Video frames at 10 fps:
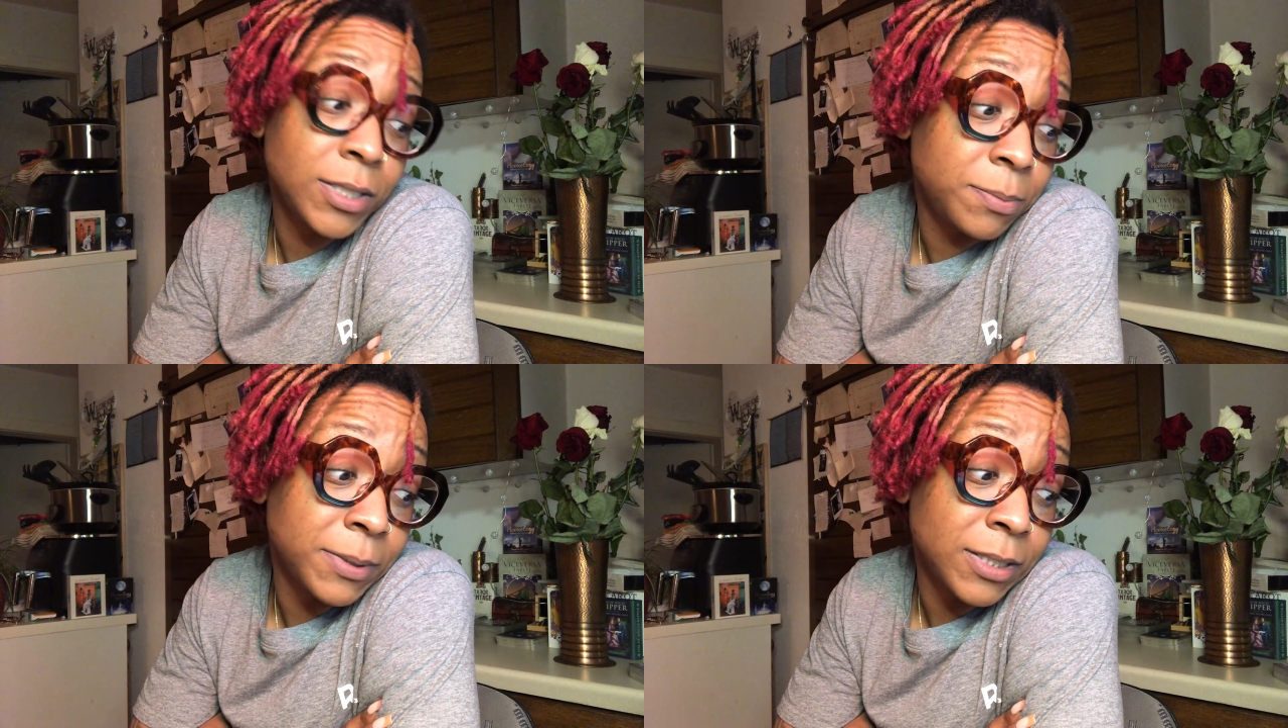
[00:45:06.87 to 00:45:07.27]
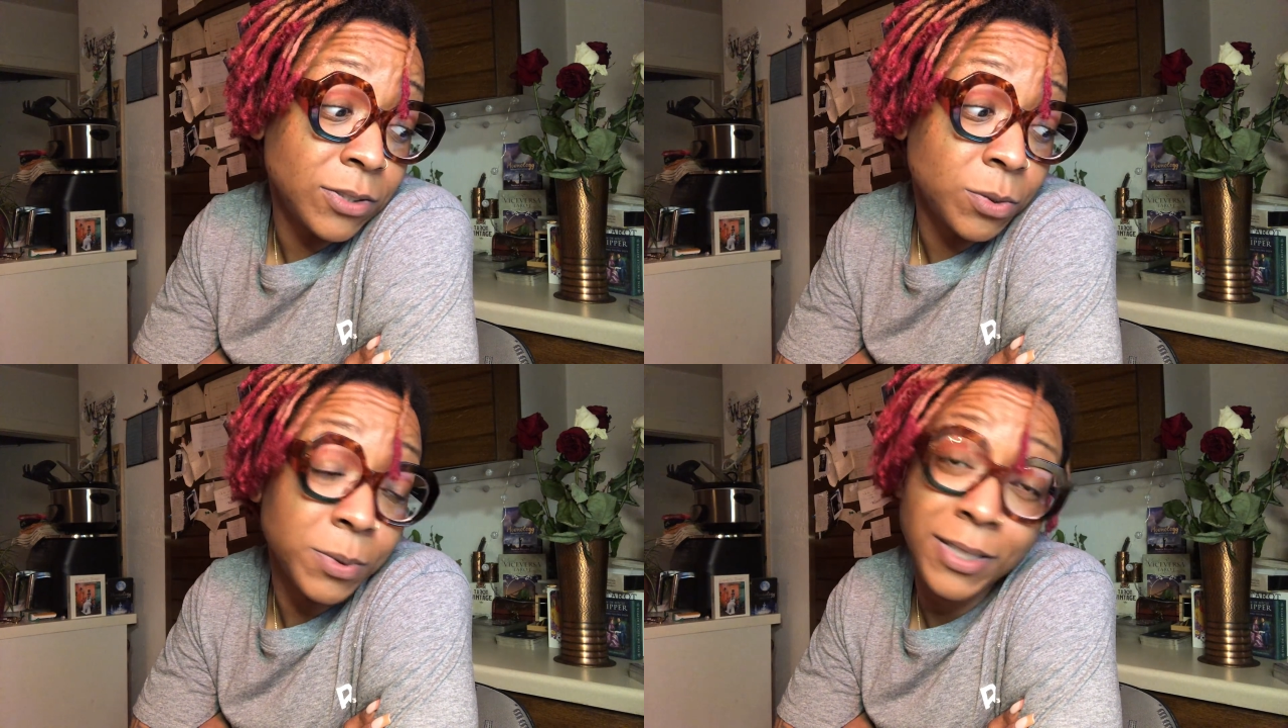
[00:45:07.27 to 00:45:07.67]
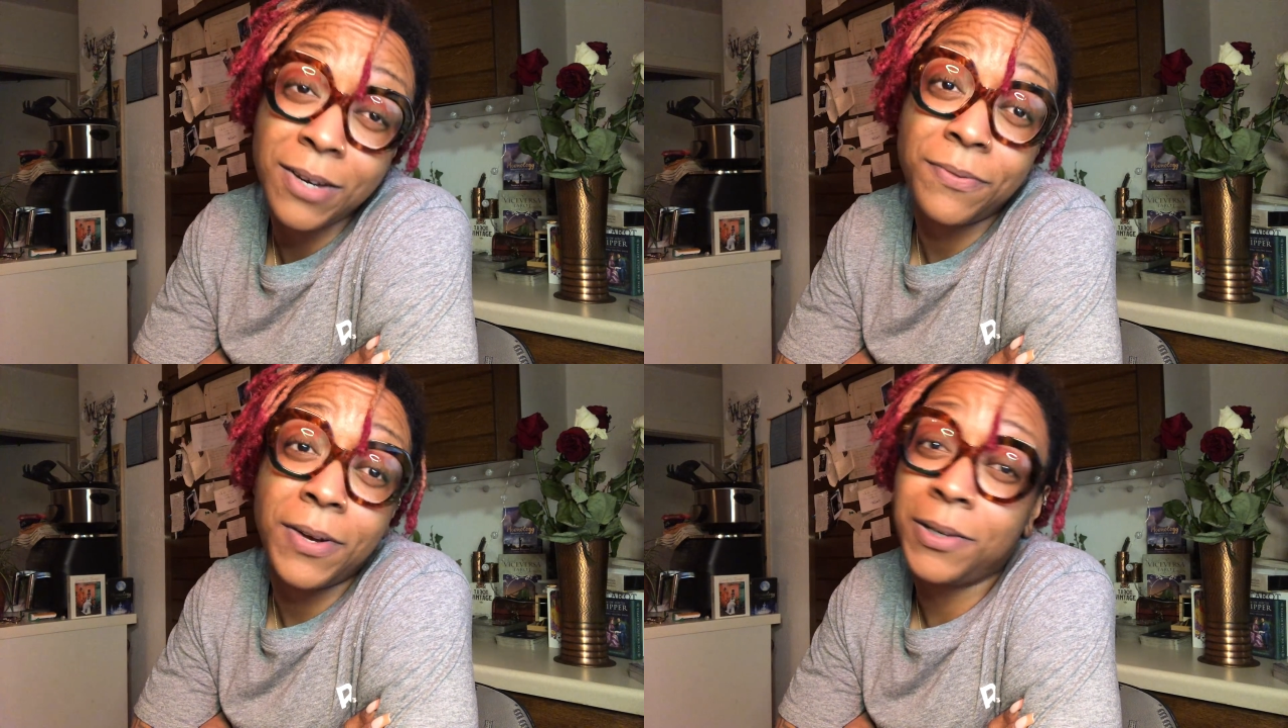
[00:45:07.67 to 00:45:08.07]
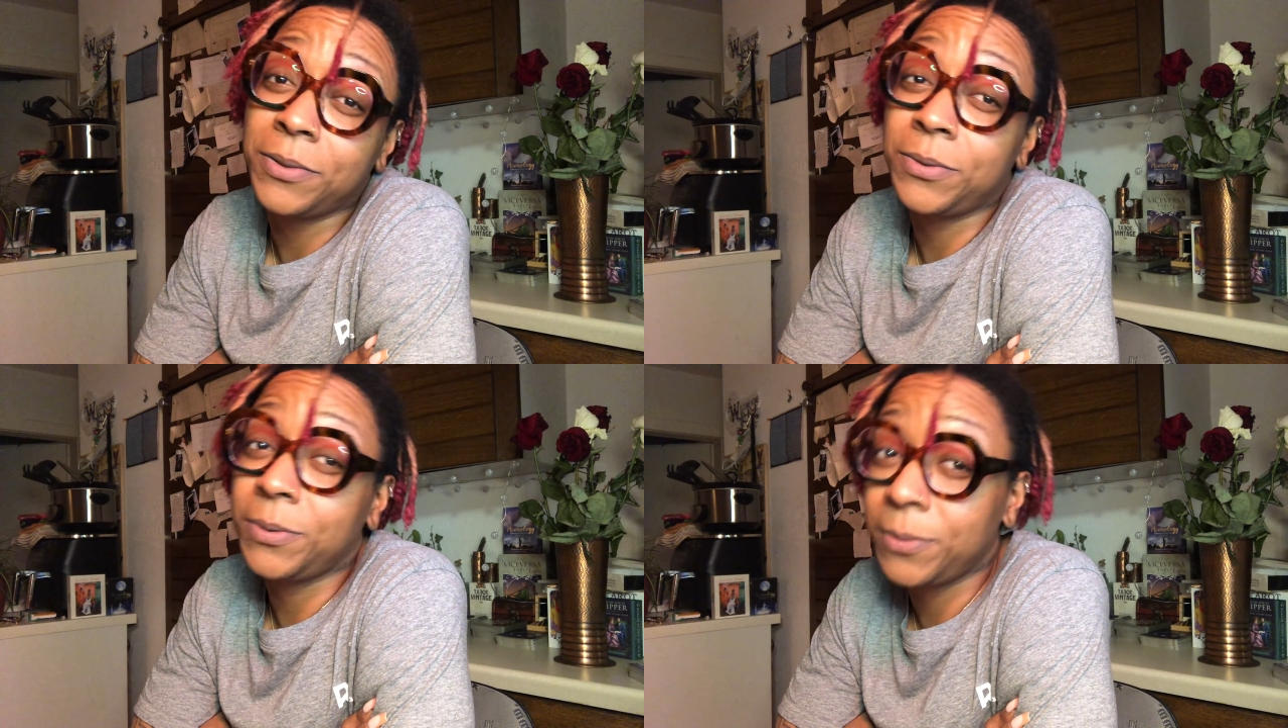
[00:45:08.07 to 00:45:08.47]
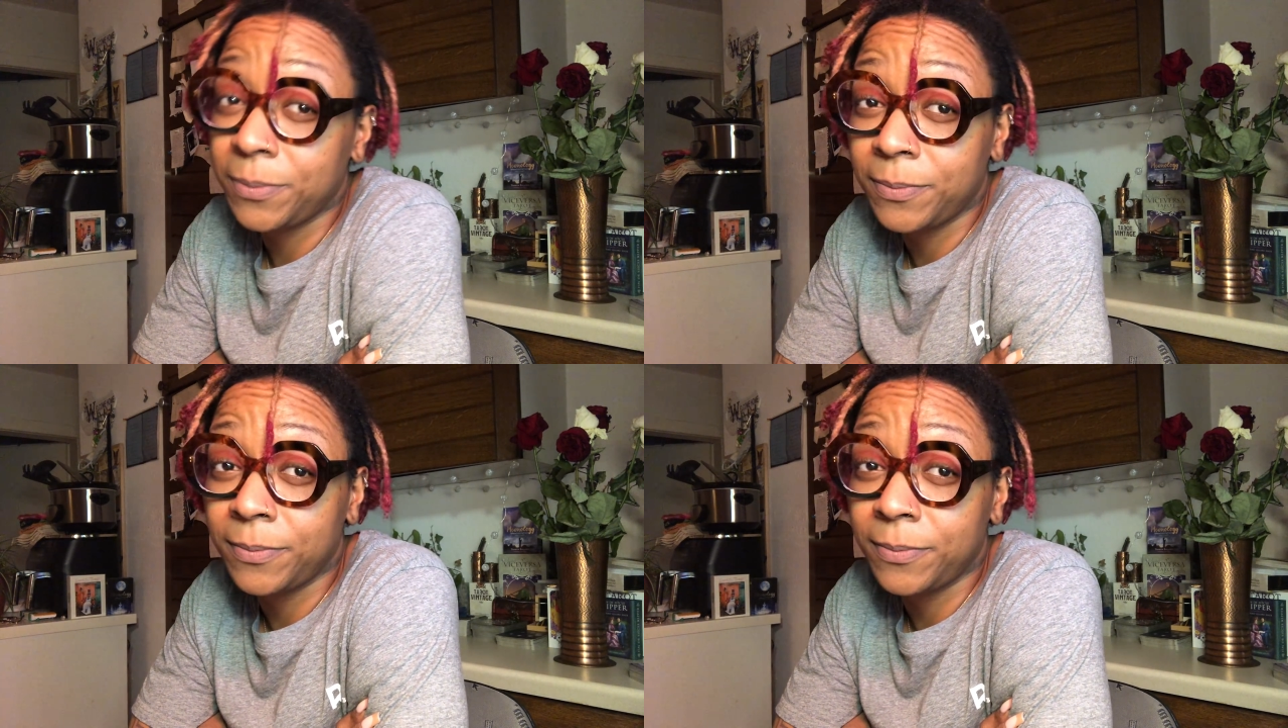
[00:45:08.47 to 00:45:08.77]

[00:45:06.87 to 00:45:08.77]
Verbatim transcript: is potential without follow through?